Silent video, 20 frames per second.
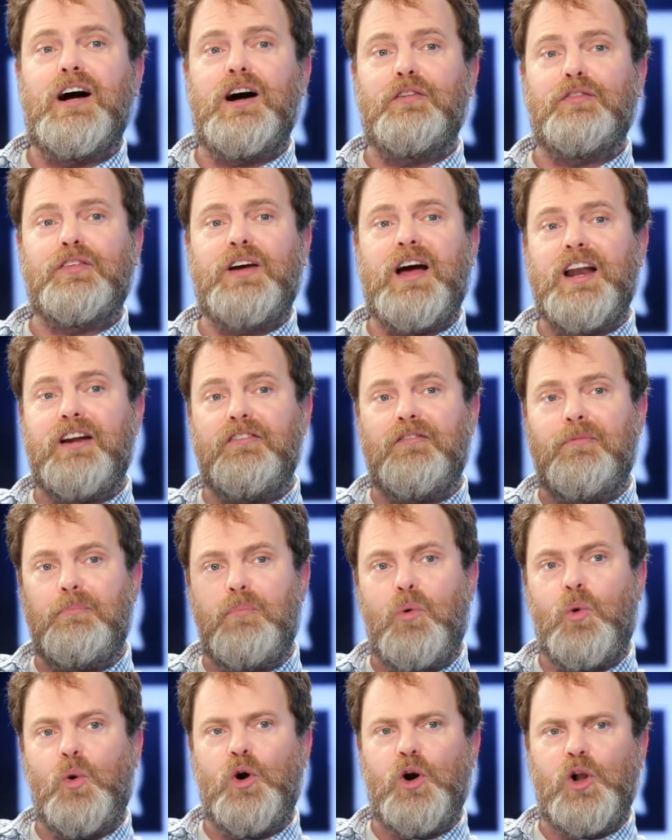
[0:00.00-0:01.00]
of kind of
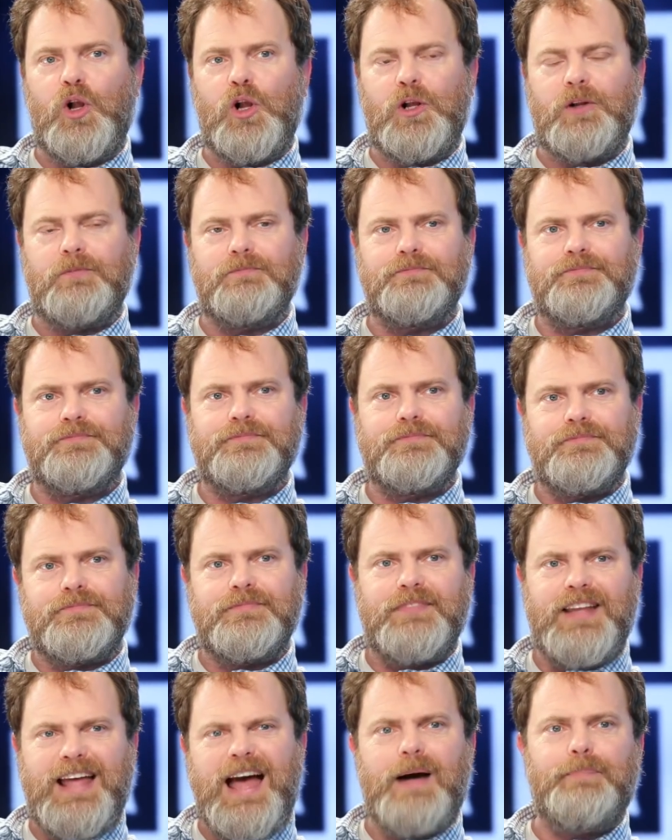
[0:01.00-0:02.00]
moral
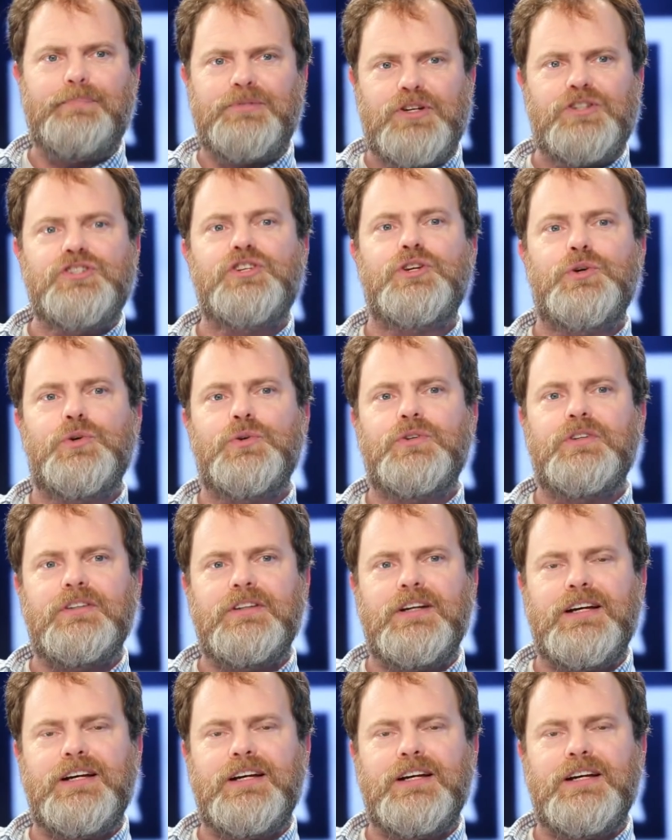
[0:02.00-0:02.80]
aptitude.